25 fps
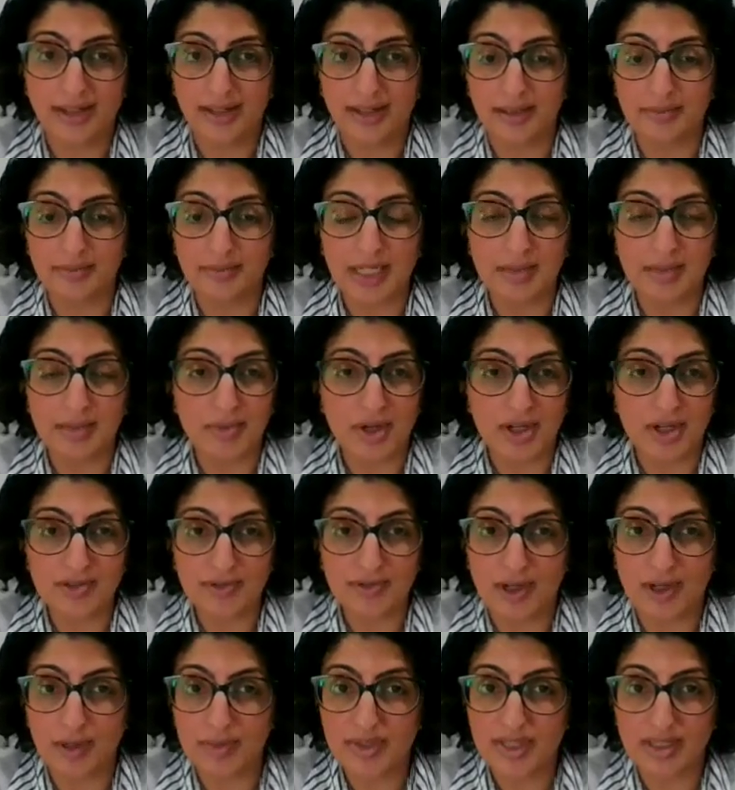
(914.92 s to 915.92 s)
And
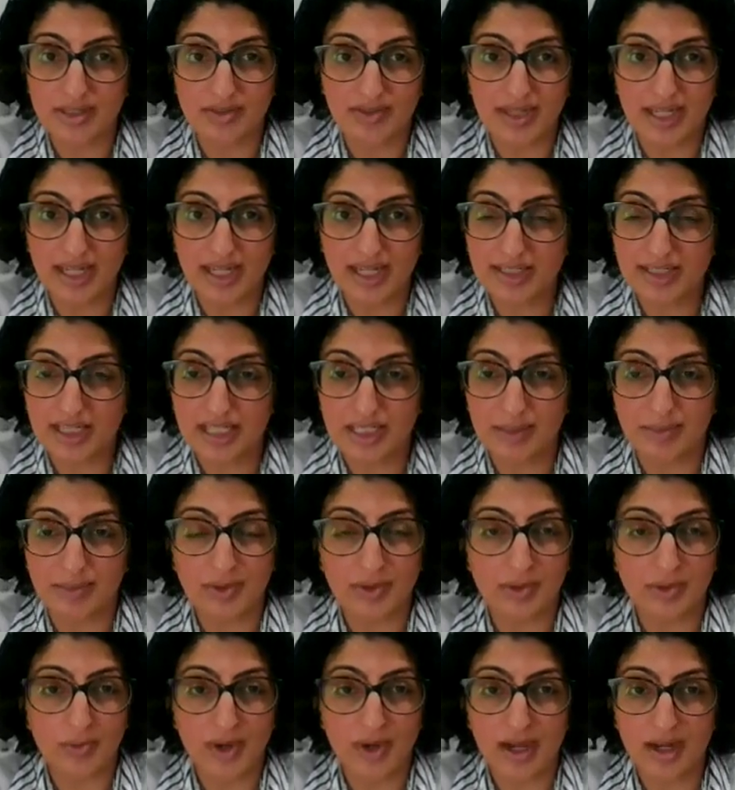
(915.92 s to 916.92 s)
most pharmacies are really
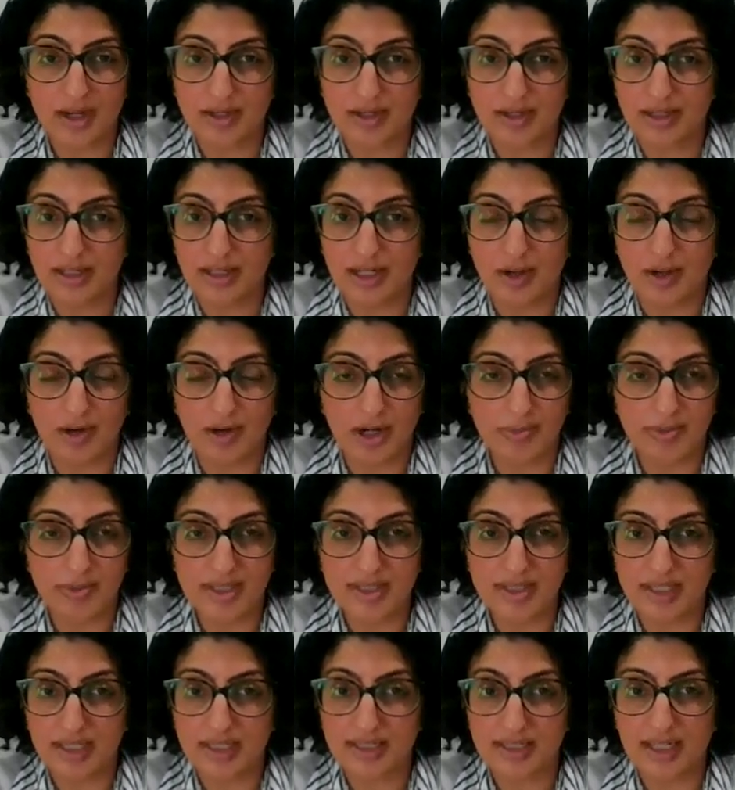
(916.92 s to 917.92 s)
accessible, are
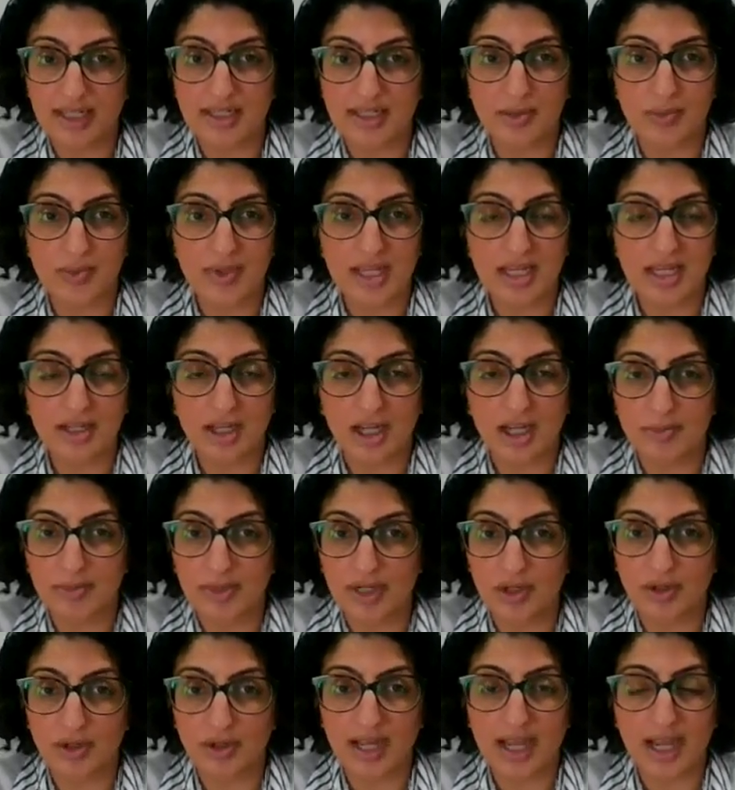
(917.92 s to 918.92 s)
open 6 days a week,
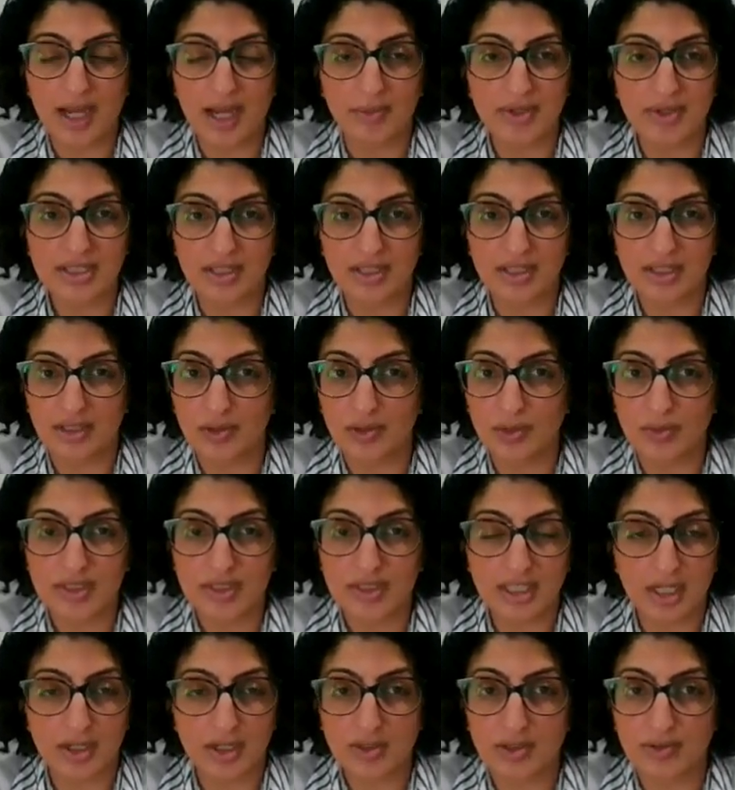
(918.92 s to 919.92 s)
open long hours. So you can
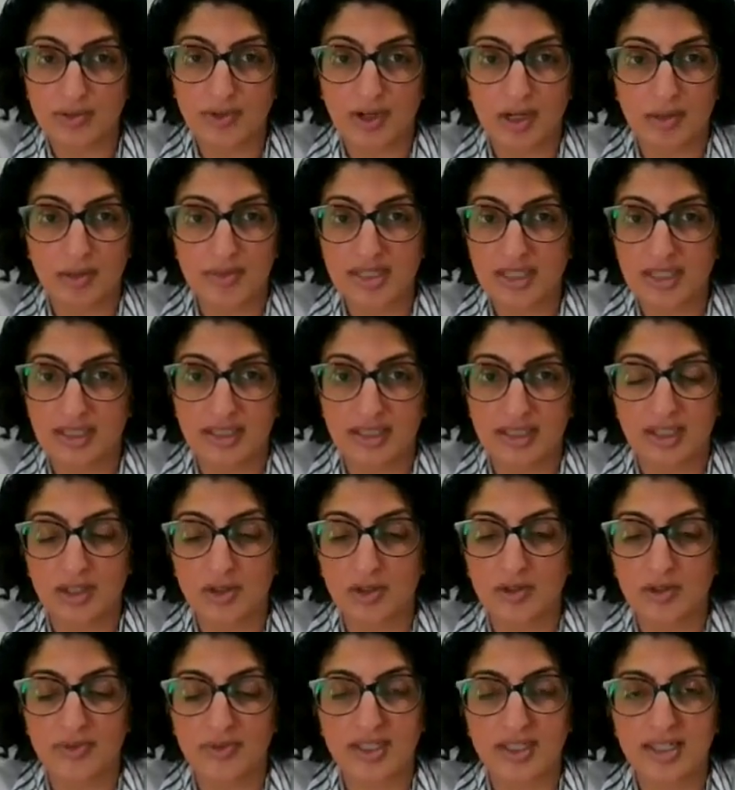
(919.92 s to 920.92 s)
always go to a pharmacy that
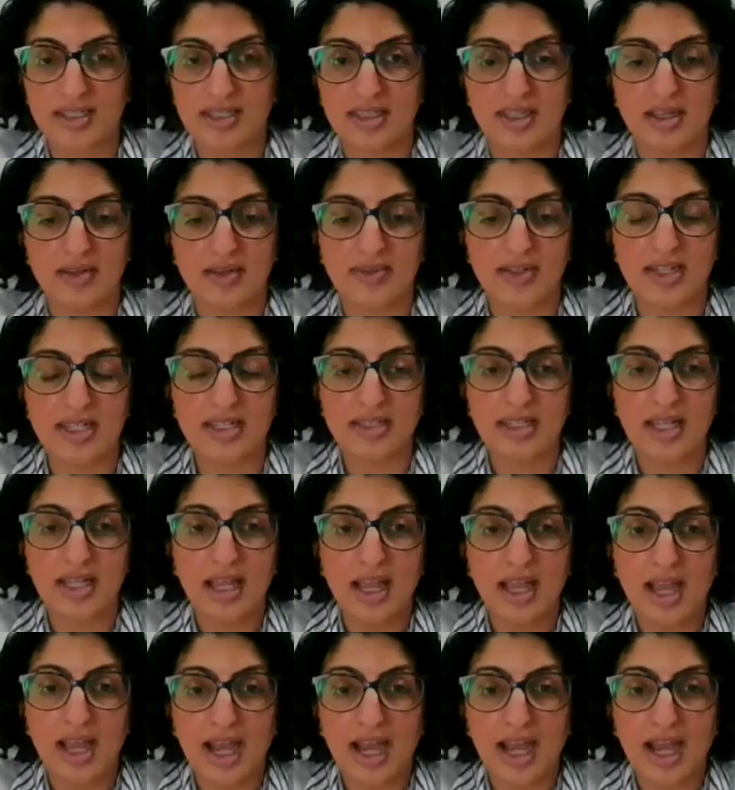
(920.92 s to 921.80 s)
can offer this service.